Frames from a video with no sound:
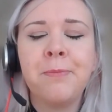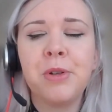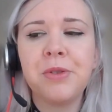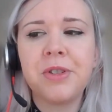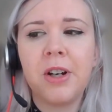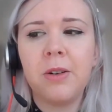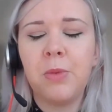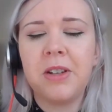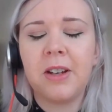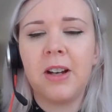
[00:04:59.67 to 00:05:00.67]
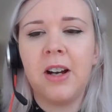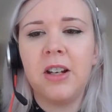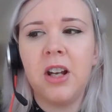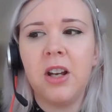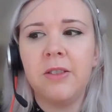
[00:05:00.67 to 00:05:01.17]
we'll start with a
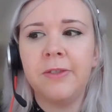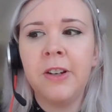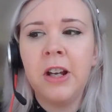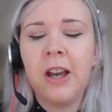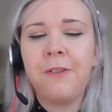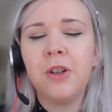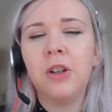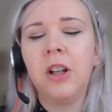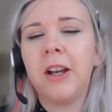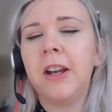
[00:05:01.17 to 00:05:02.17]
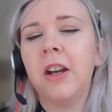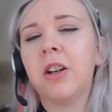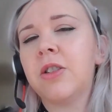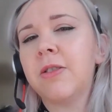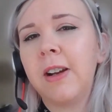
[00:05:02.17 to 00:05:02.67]
kind of if you're looking at
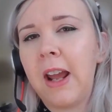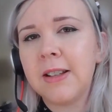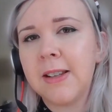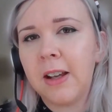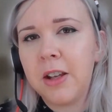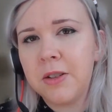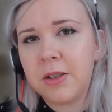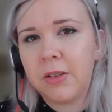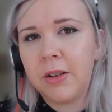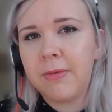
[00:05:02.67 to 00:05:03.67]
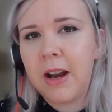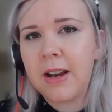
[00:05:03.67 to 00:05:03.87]
creating a user group right